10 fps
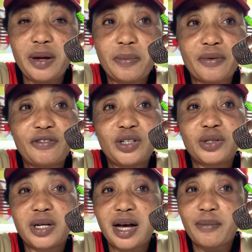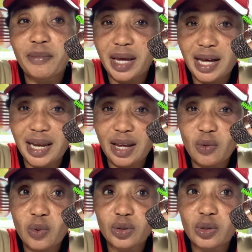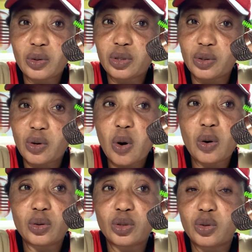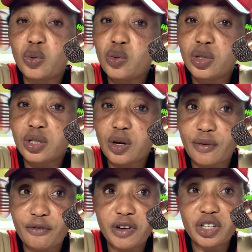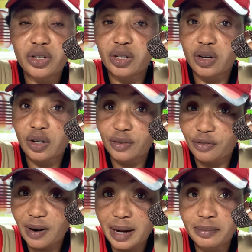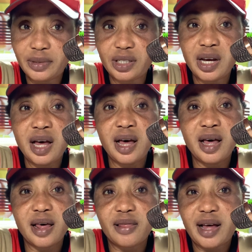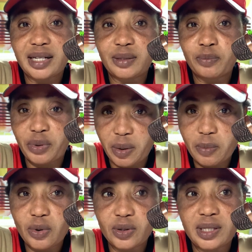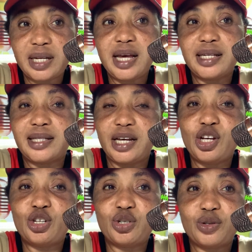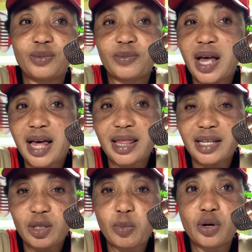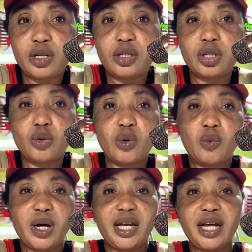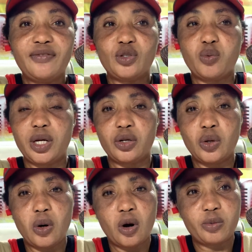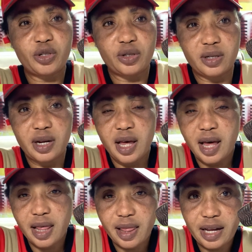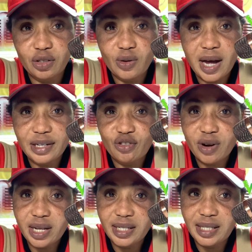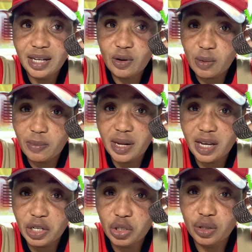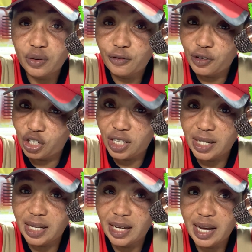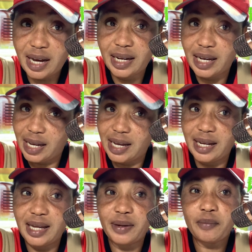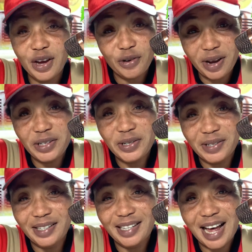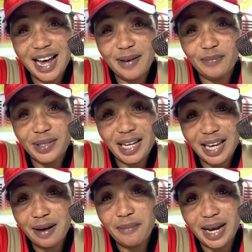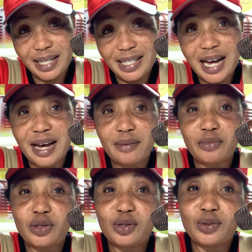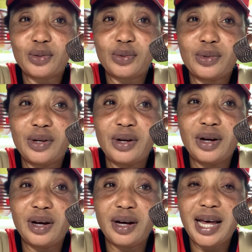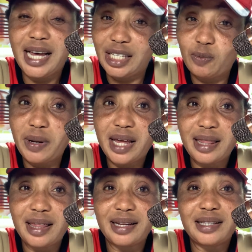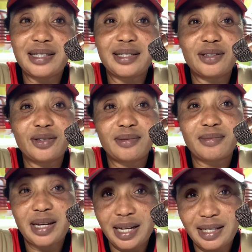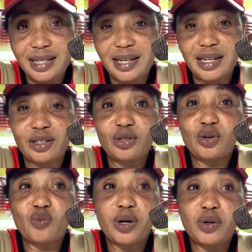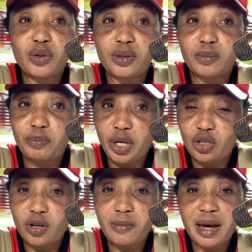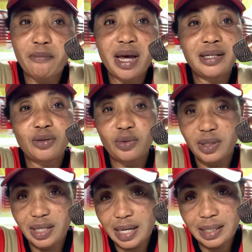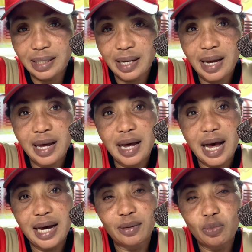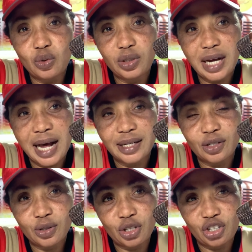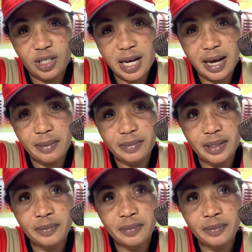professional mechanic was also called, whose confession confirmed that brain box is the issue. At this point, we were left with no option than to address the complication officially and legally. Creations, I am taking my time to explain this incident so we could picture my mental state and mood at such time.